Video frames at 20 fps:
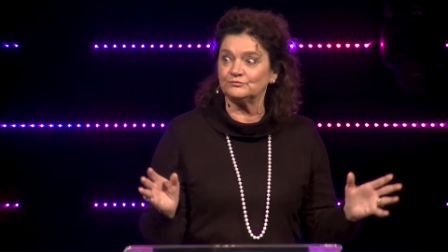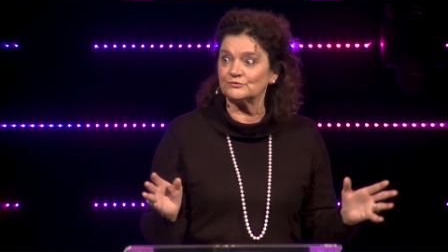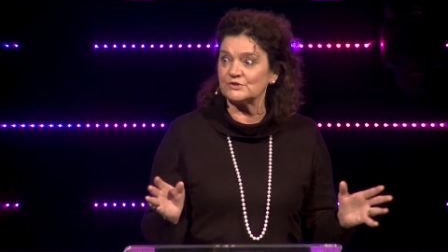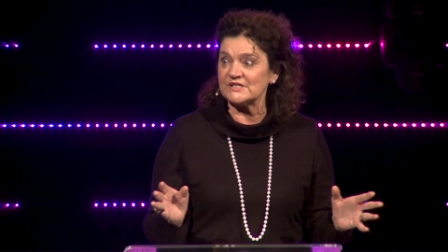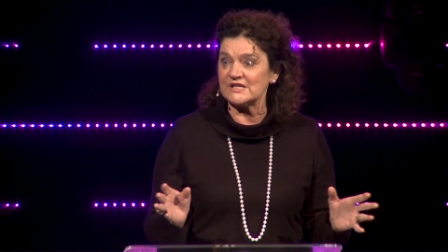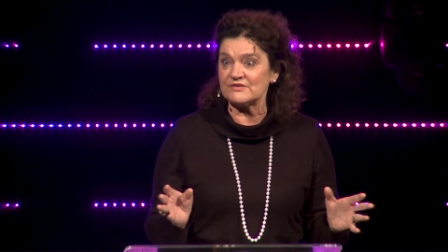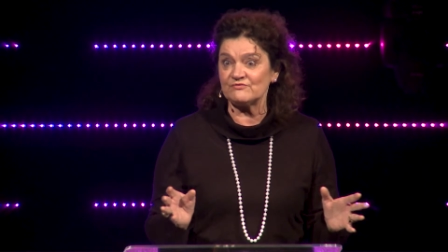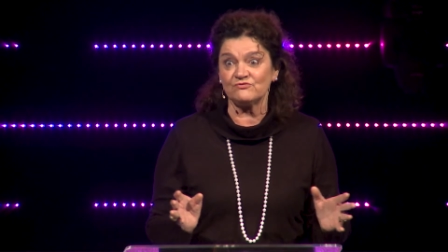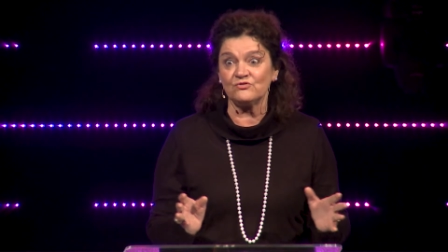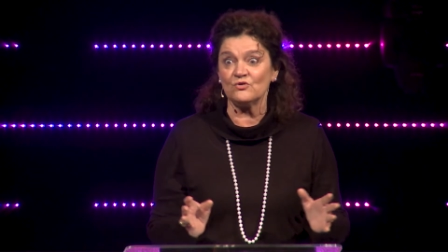
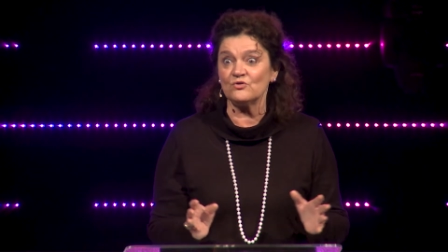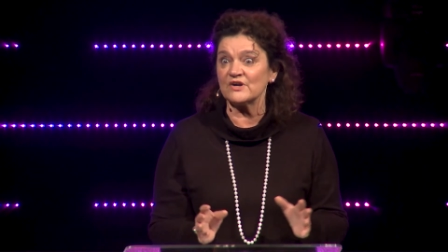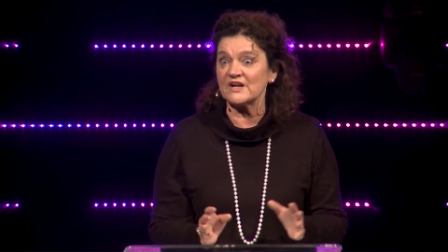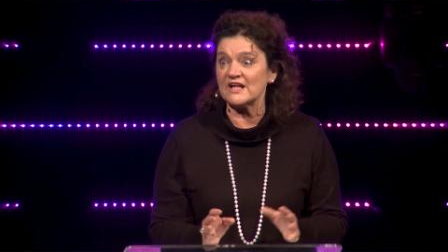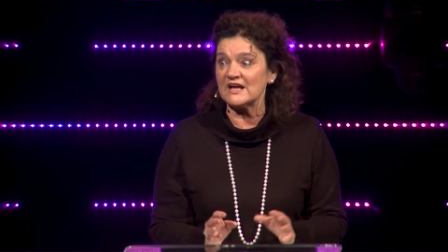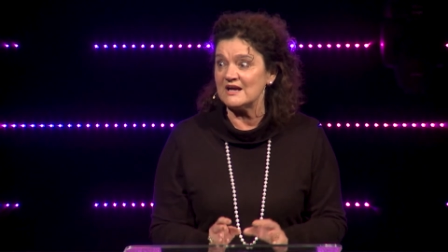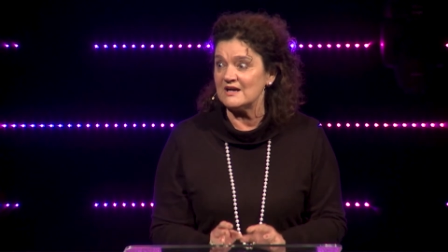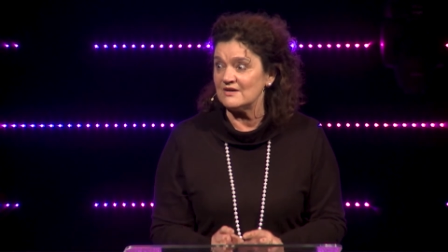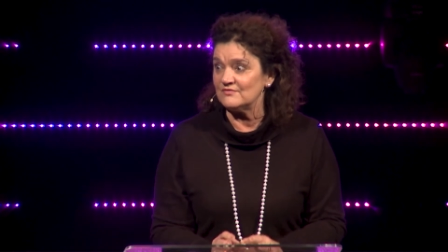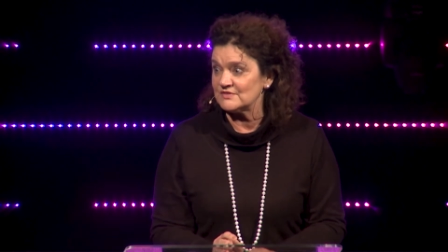
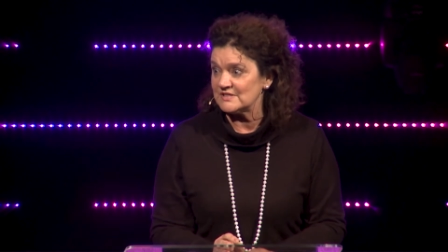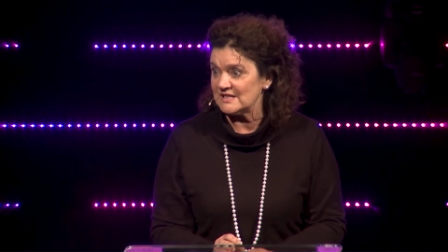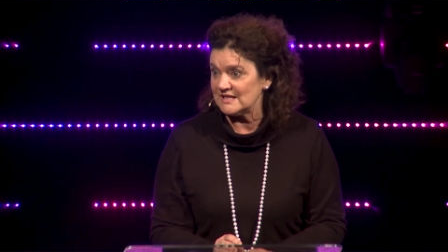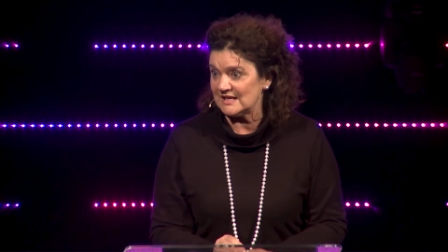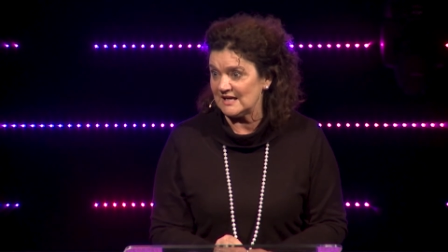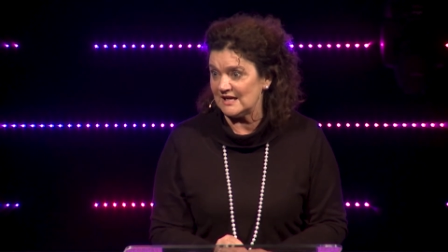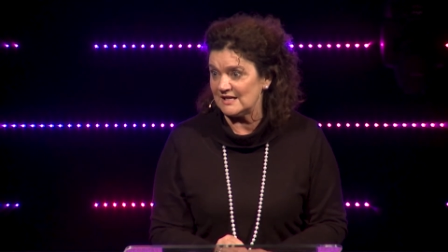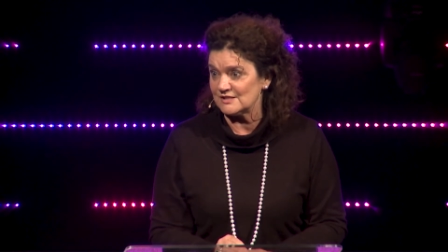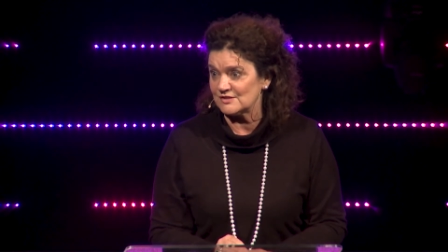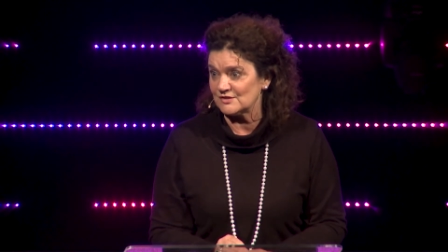4.5
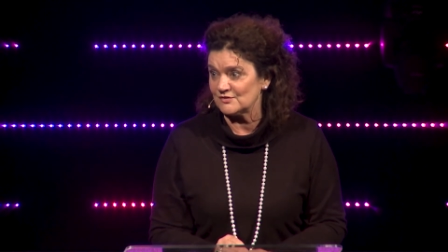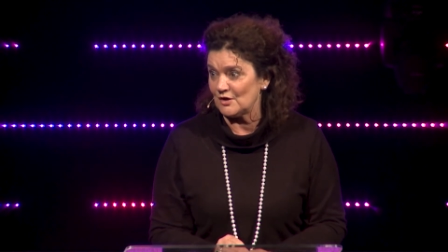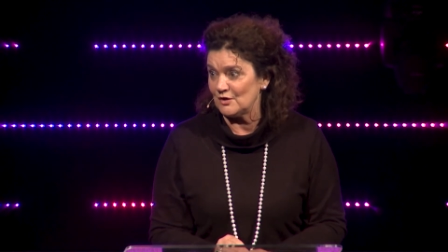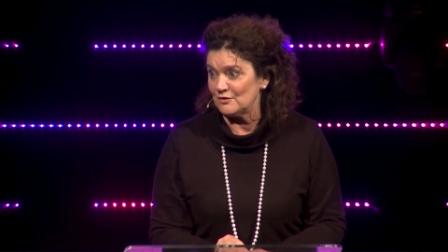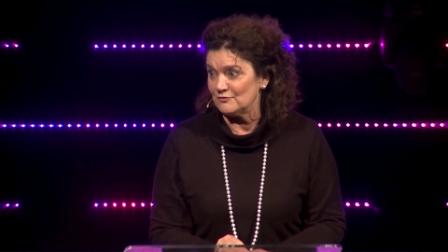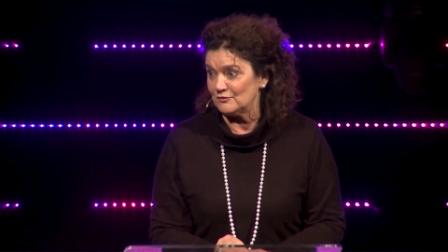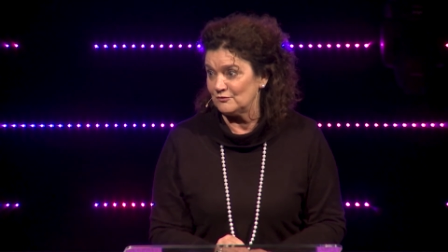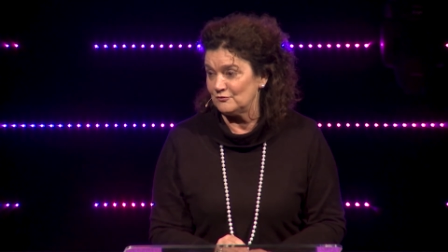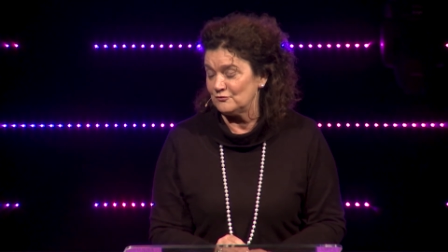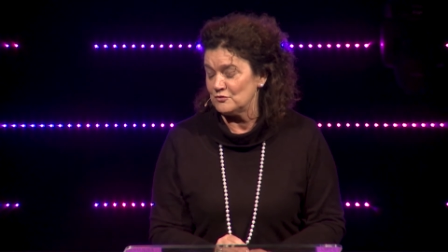decades,
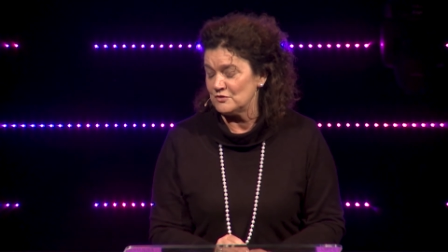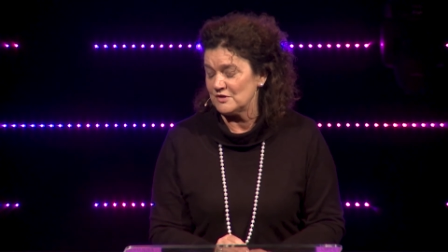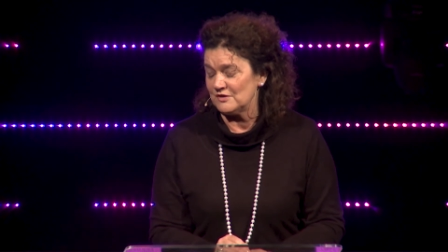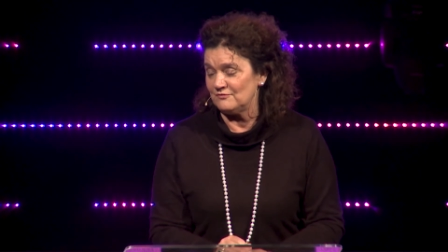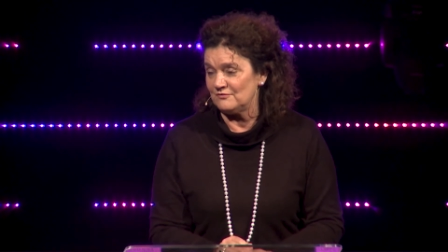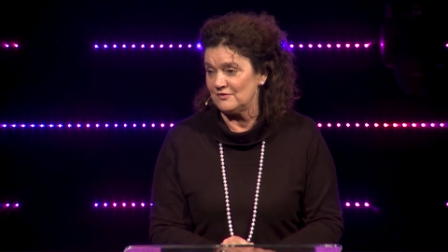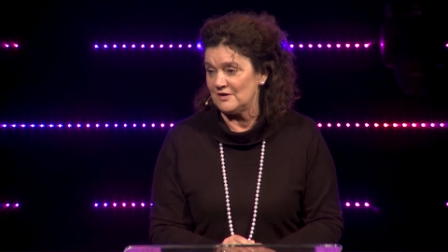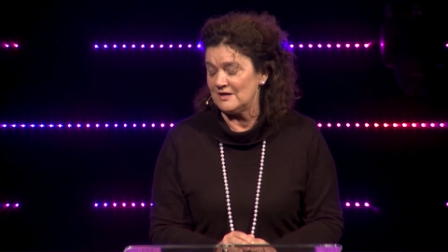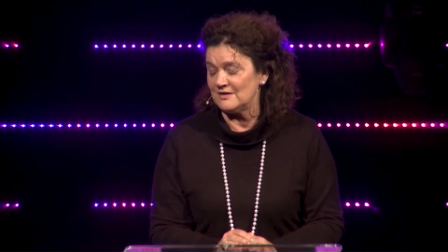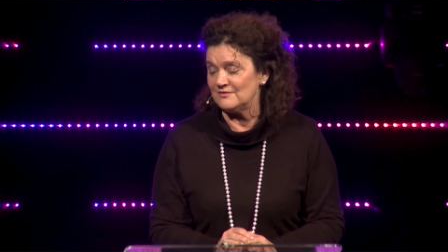over
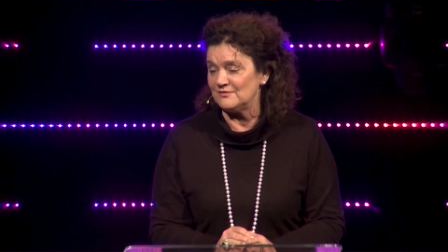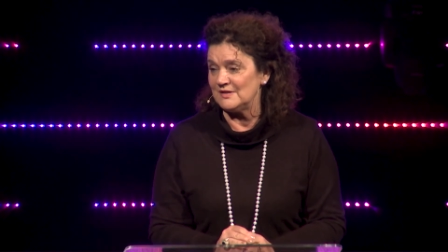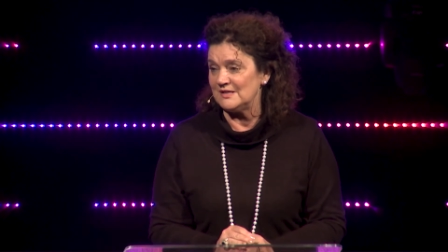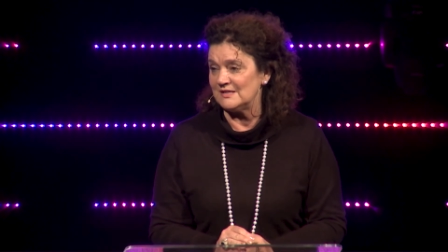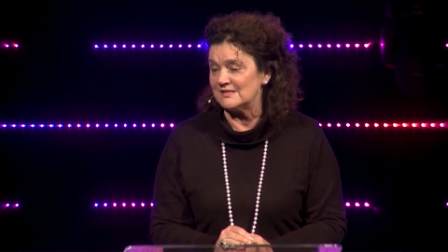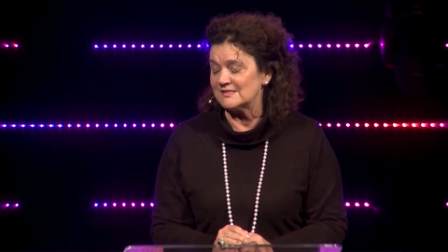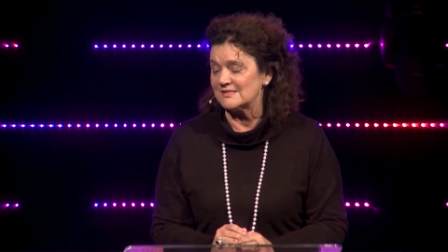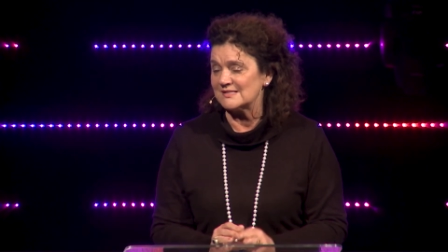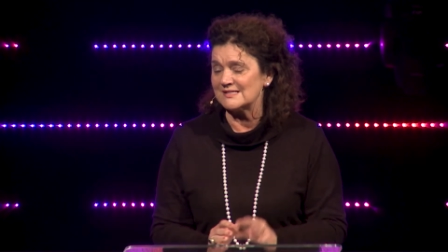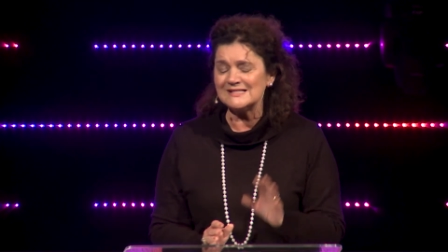45
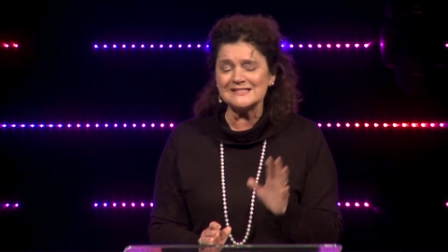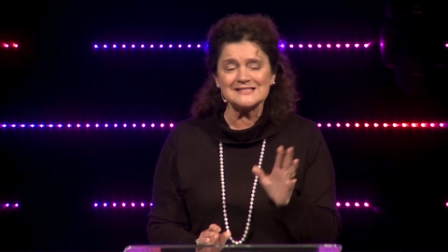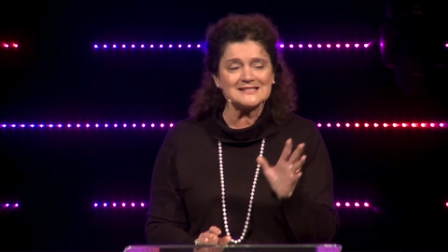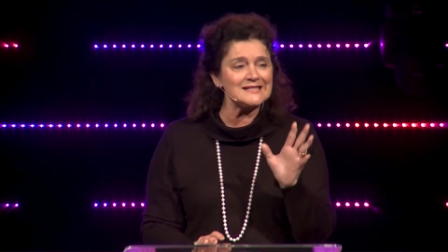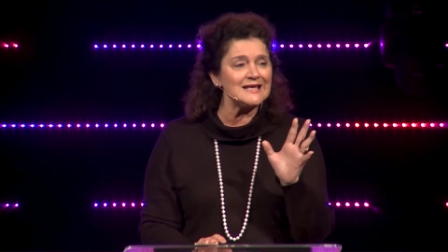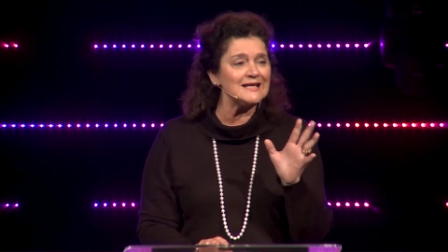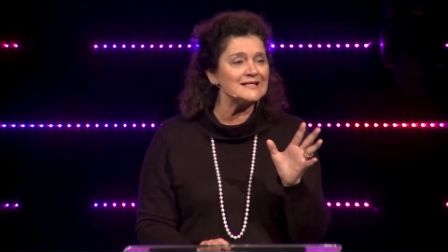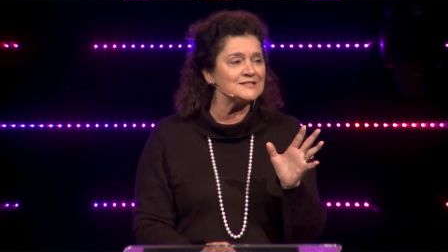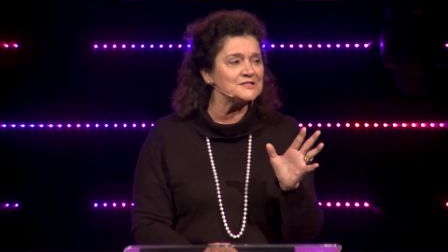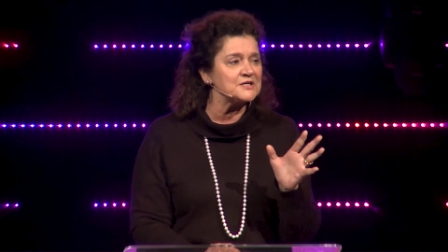years, since
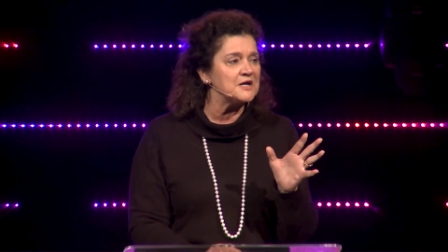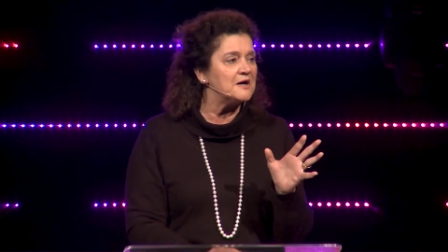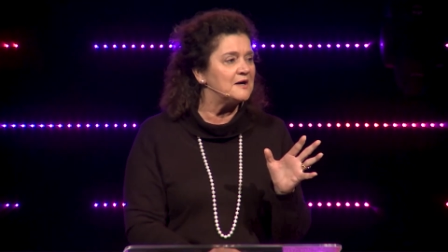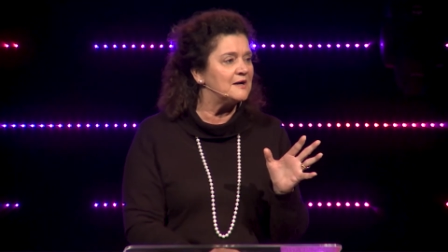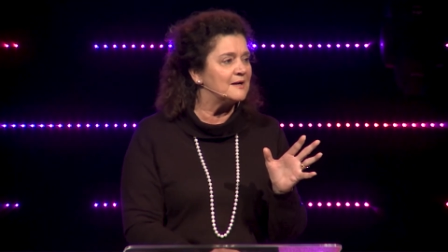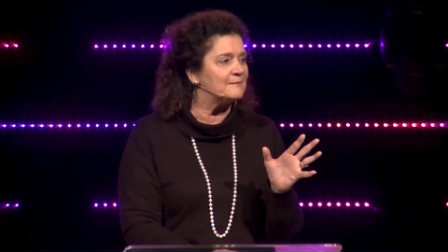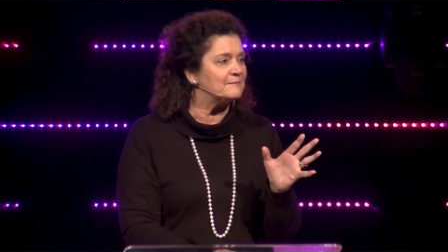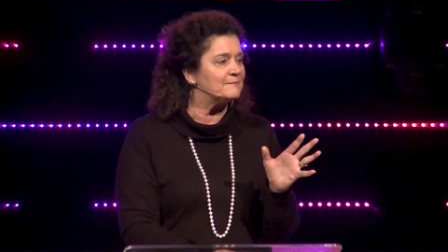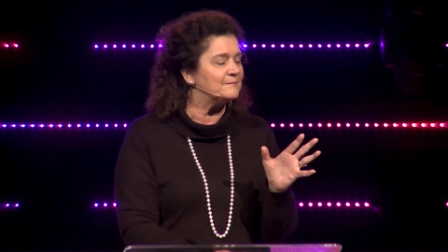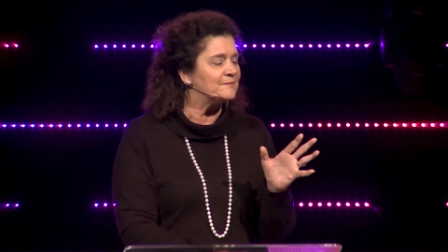that
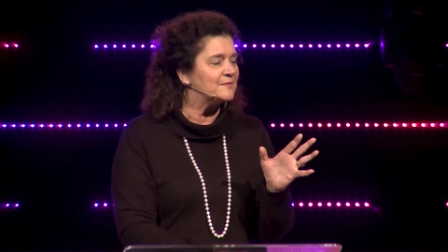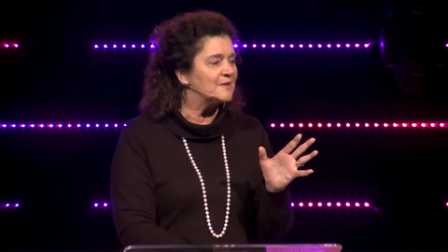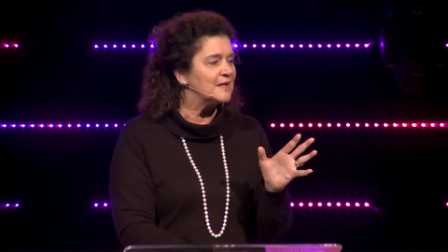time,